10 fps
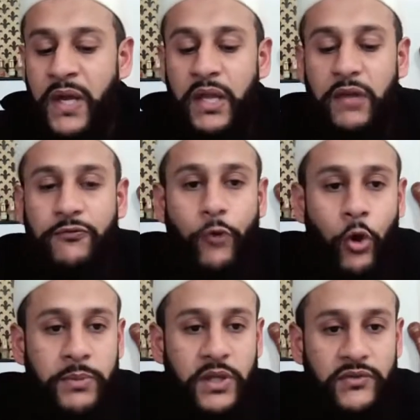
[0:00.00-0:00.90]

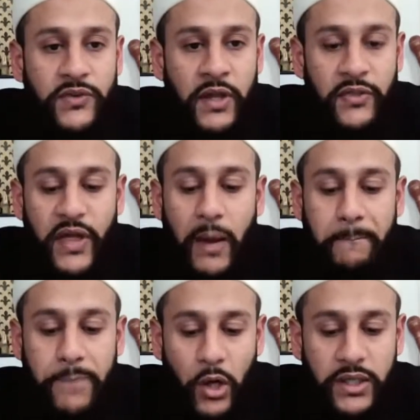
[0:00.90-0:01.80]
informed us
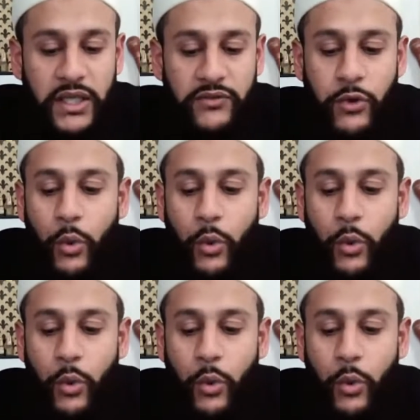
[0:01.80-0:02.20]
that bodies